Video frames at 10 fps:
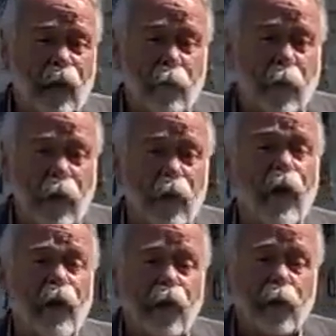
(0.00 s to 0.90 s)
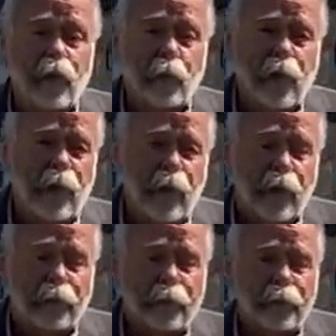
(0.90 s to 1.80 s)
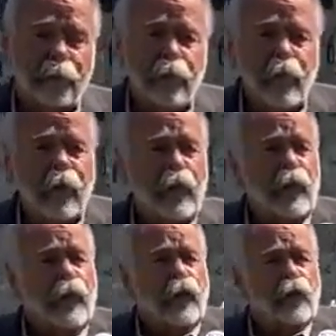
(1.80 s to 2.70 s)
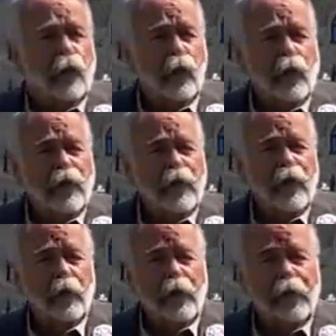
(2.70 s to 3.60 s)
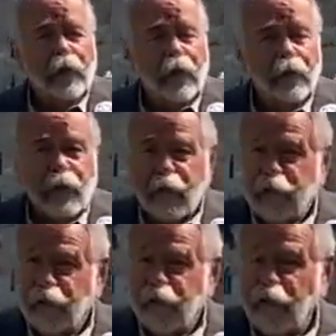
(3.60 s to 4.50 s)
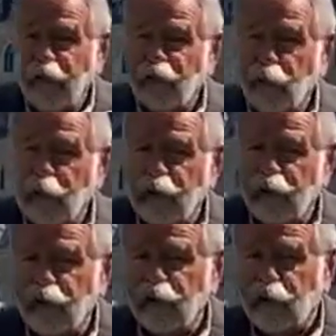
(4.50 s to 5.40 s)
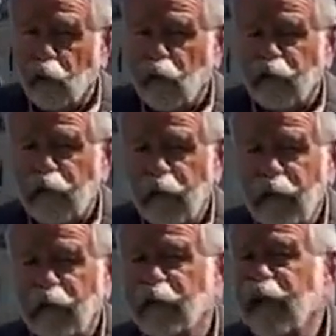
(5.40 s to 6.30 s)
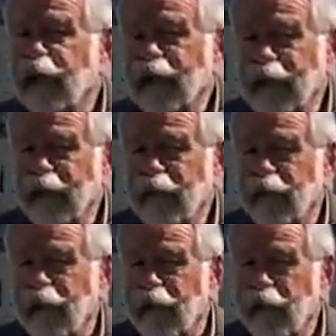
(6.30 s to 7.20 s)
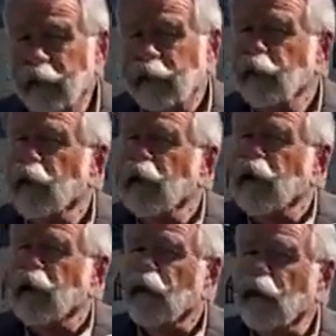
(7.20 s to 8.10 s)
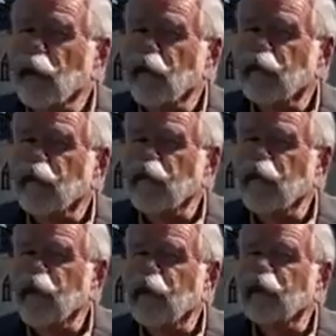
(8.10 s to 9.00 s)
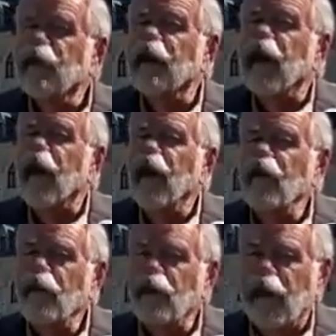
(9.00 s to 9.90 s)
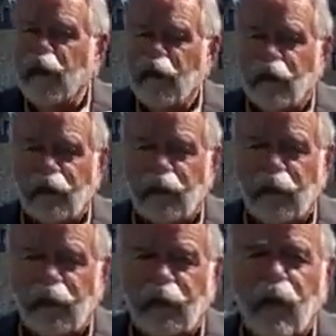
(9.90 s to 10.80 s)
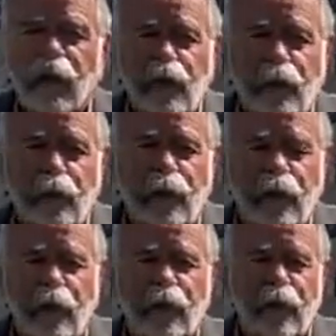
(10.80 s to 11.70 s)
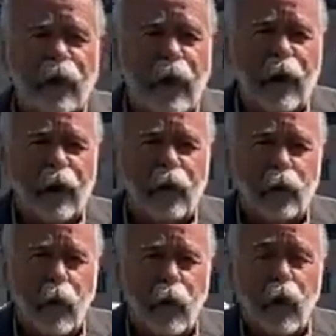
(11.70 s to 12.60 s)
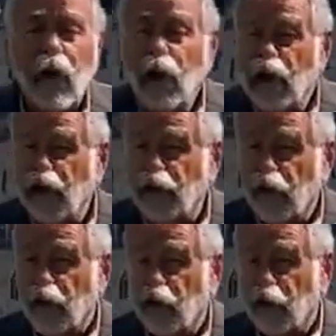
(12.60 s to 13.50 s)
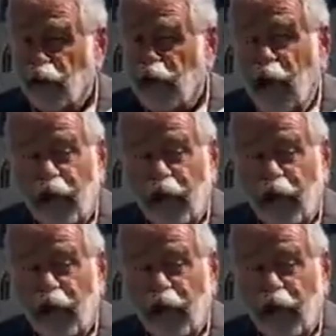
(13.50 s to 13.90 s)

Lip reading: heard about it through the media. So what we did when they got to the next witnesses towards the end of yesterday, there was a suggestion that other agencies are using this in Canada as well. And no, they